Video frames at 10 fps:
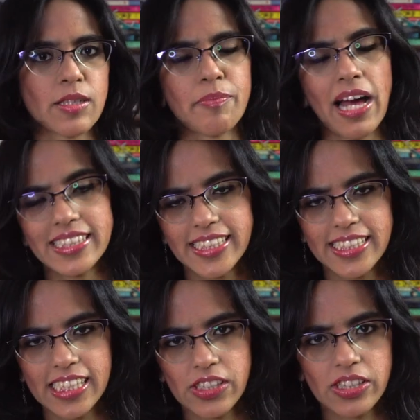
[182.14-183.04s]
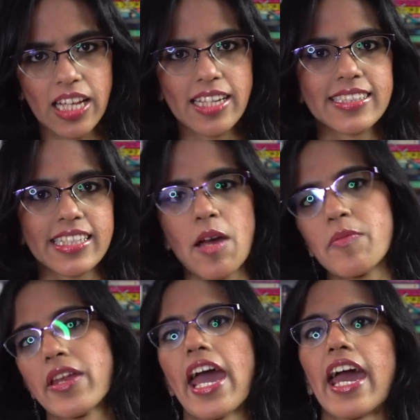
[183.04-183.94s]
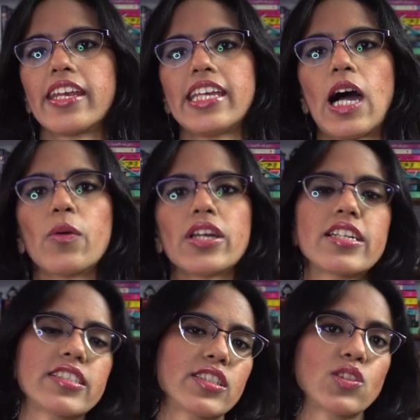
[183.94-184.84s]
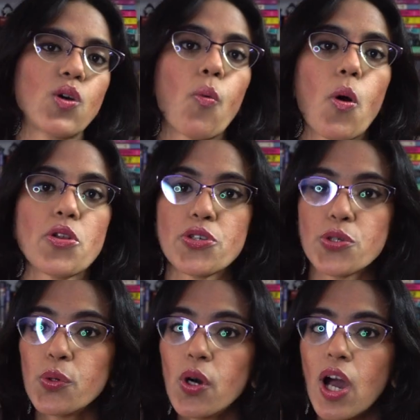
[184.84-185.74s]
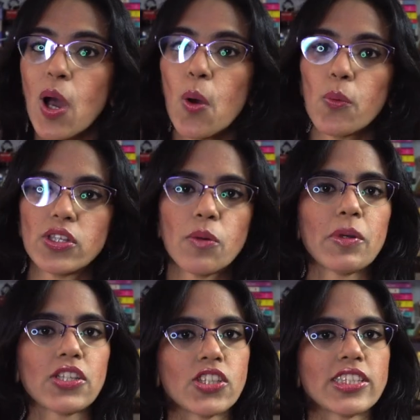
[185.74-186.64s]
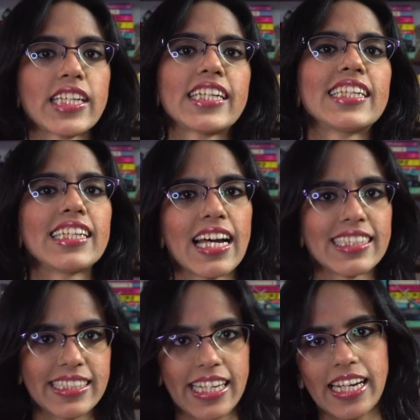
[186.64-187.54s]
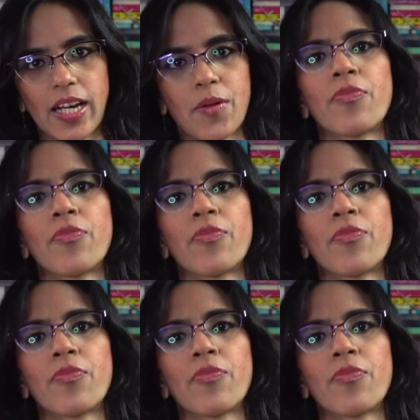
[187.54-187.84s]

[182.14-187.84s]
bad secret that is kept, and now he doesn't know what to do with the pictures that he has taken.